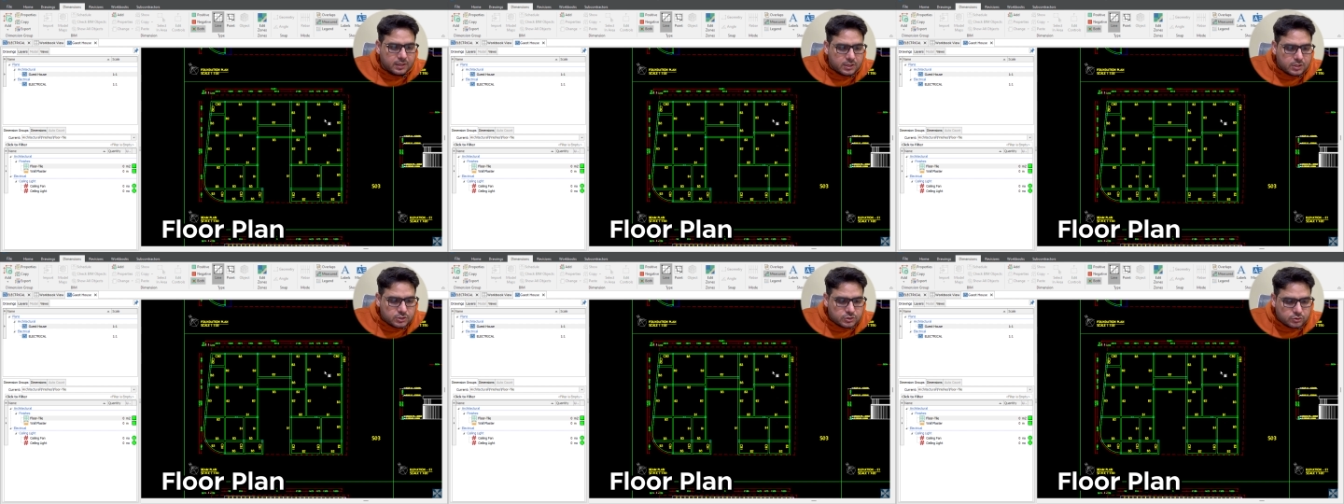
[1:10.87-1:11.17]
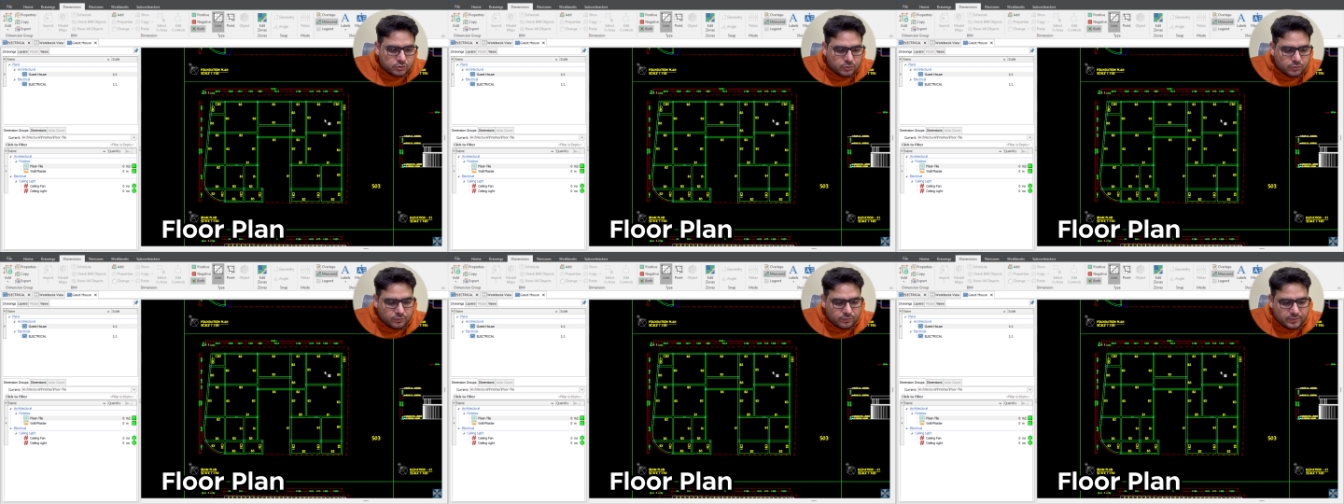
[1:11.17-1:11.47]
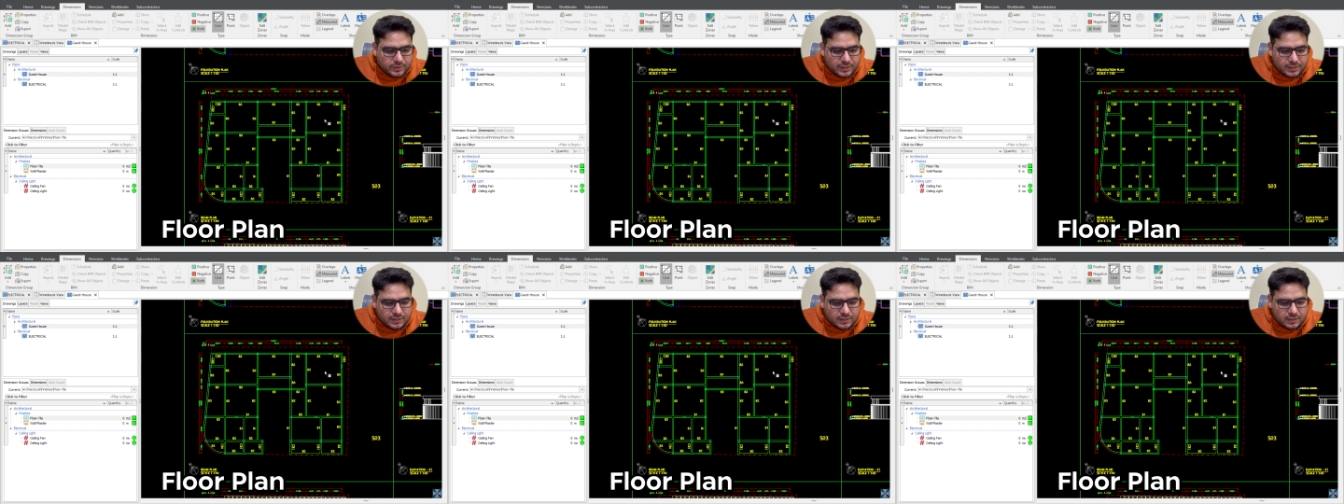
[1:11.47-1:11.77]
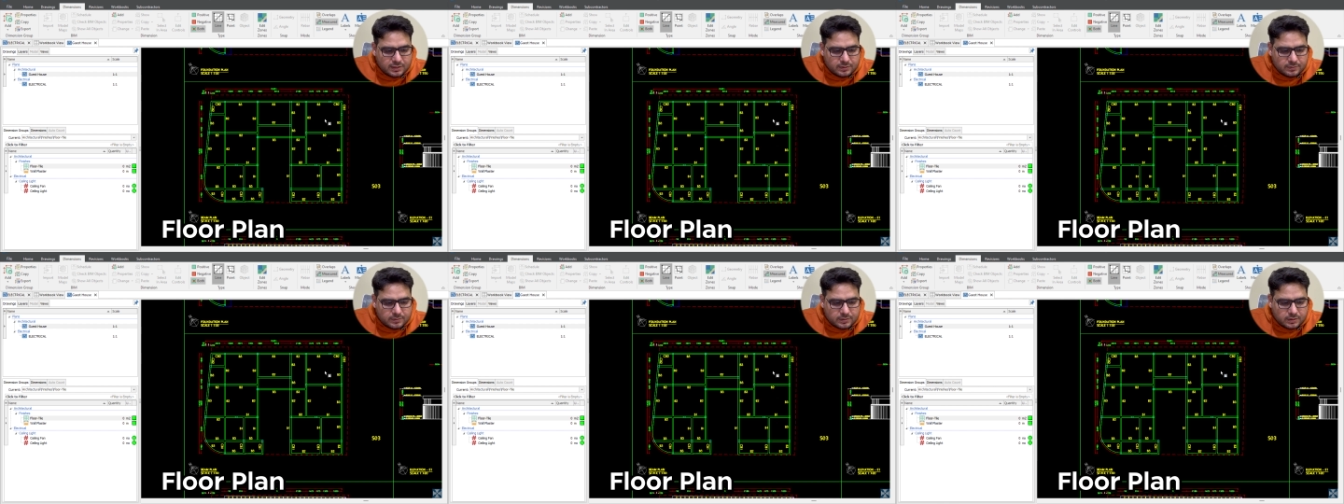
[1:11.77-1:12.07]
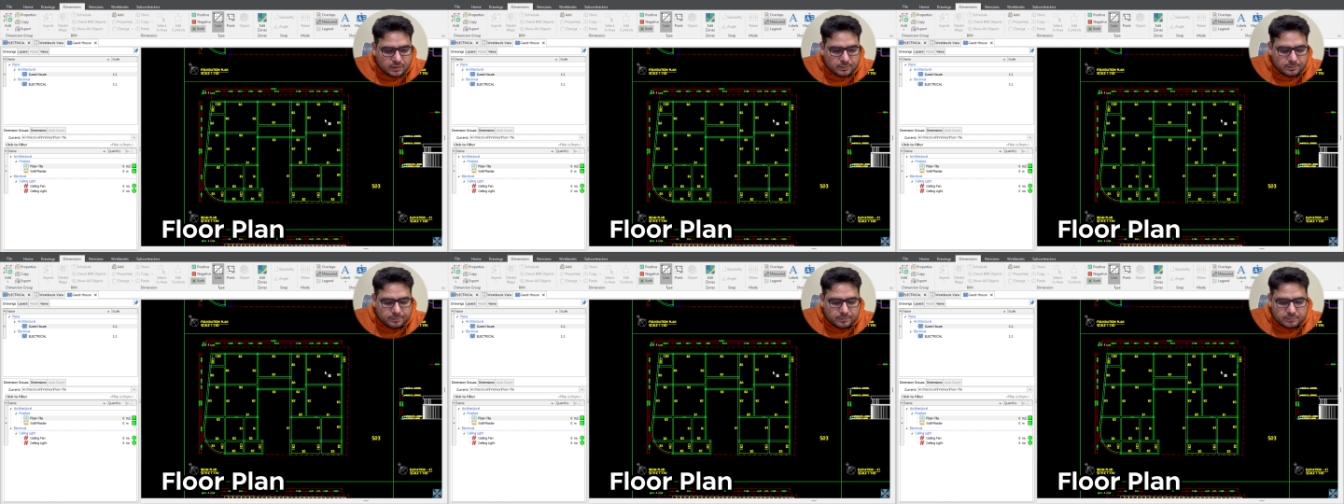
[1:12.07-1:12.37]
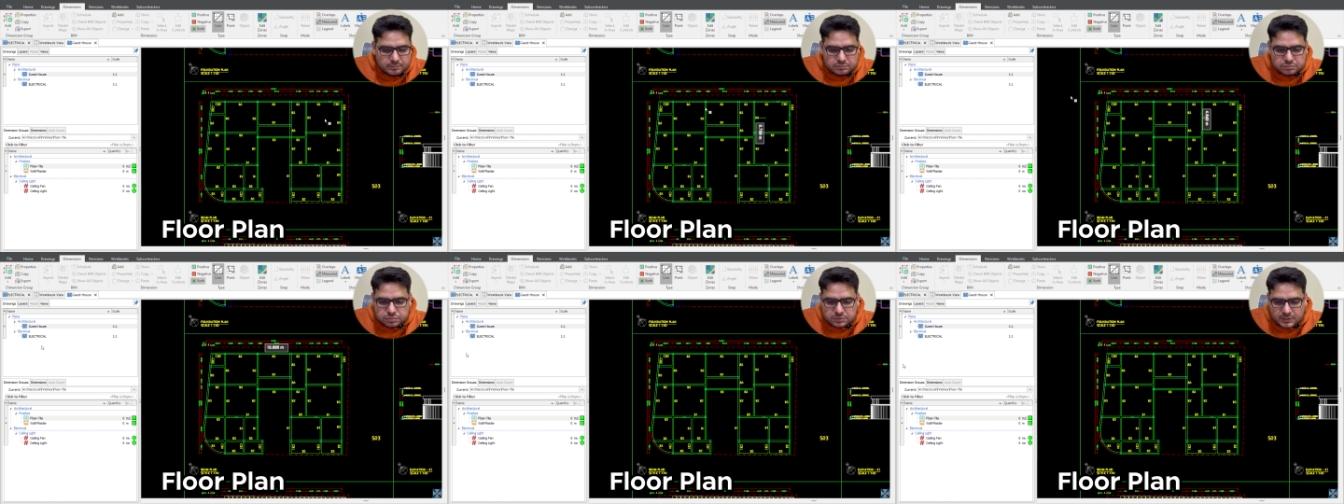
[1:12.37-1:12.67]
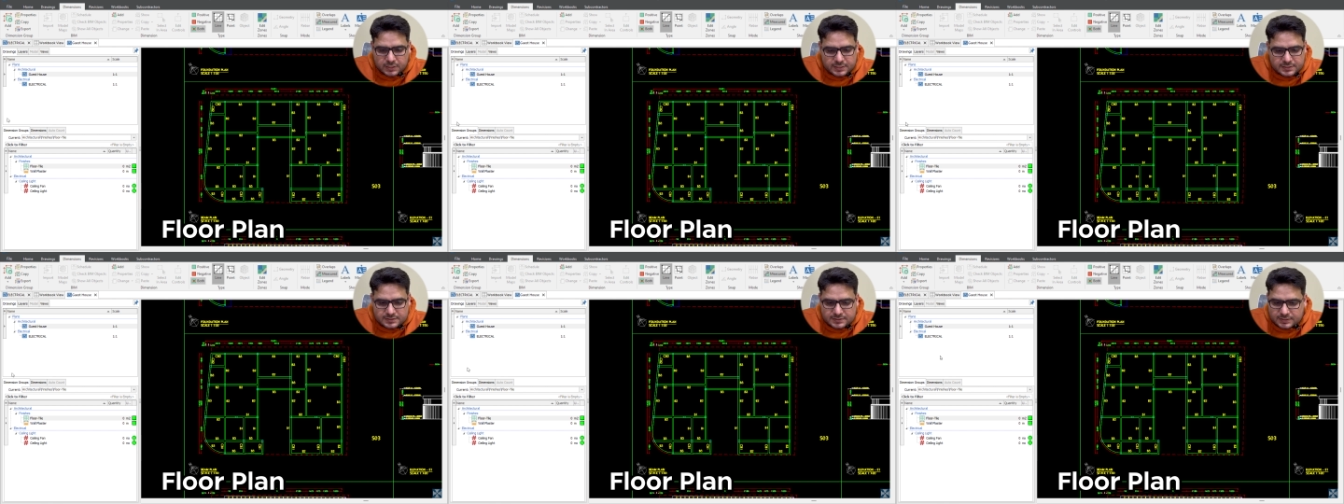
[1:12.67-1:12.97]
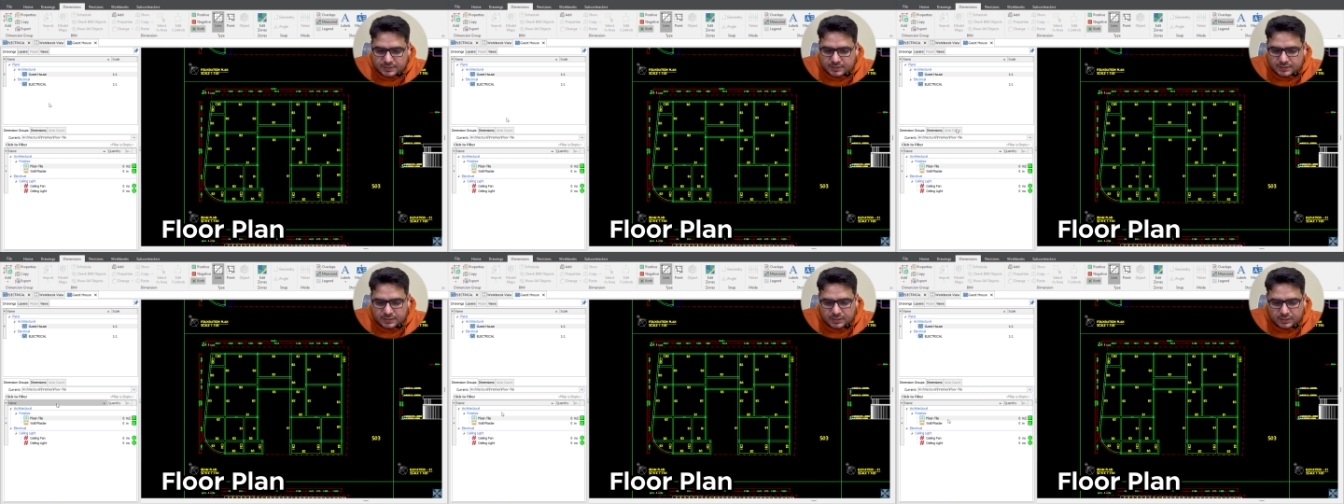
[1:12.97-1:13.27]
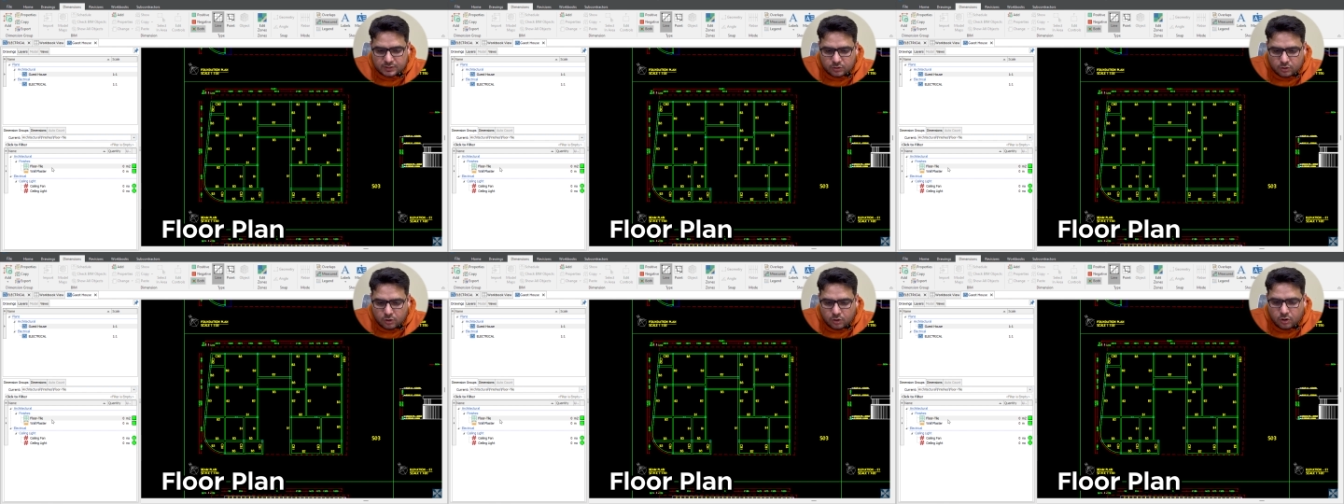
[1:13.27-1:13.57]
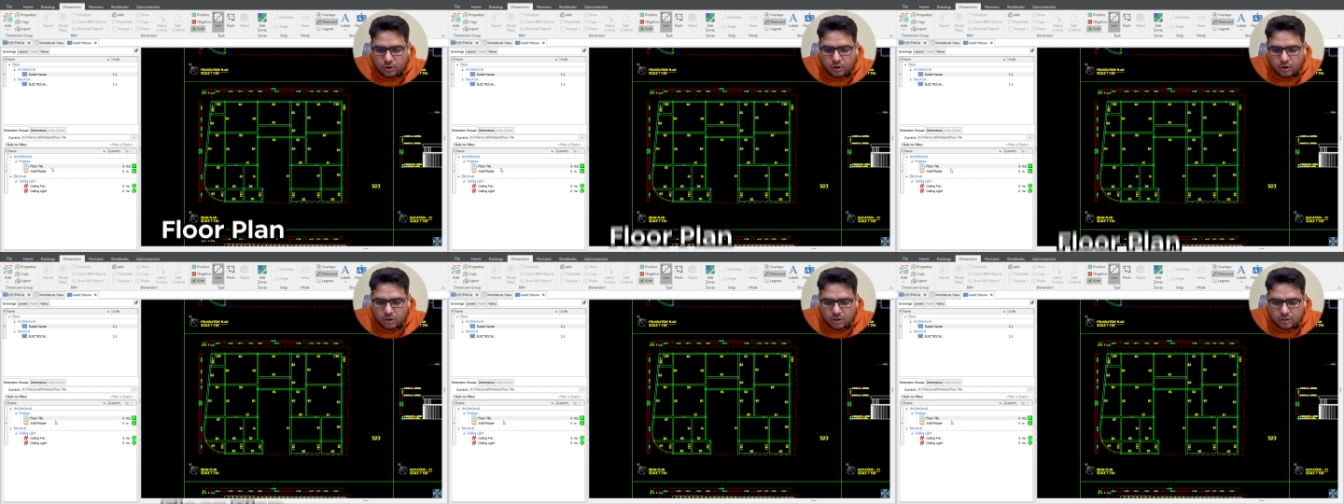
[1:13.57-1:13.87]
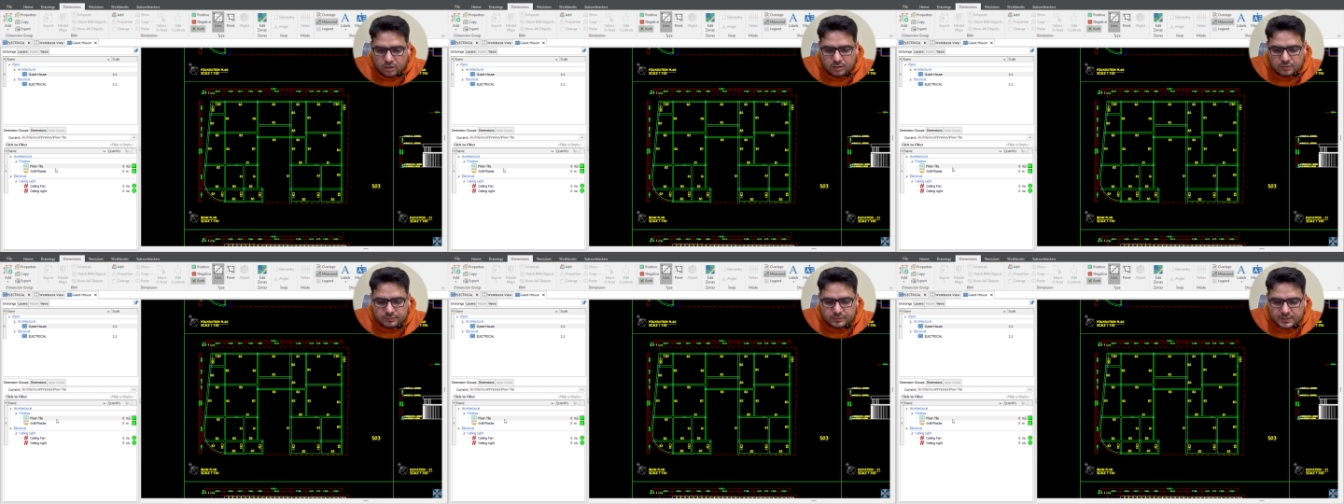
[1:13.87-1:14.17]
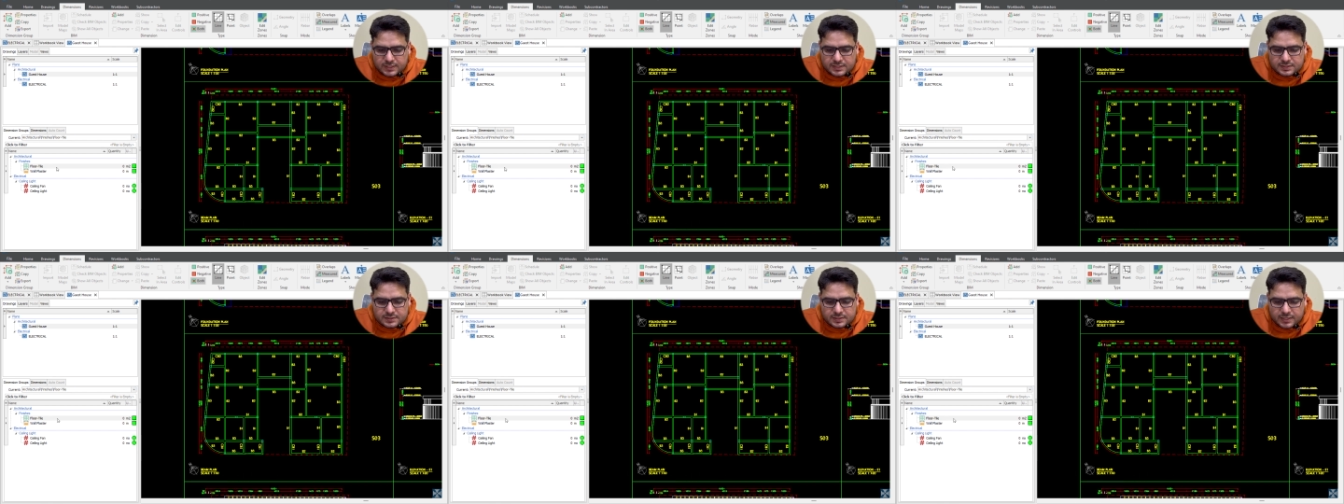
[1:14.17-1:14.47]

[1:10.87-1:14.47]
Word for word: So we'll um, consider that all of these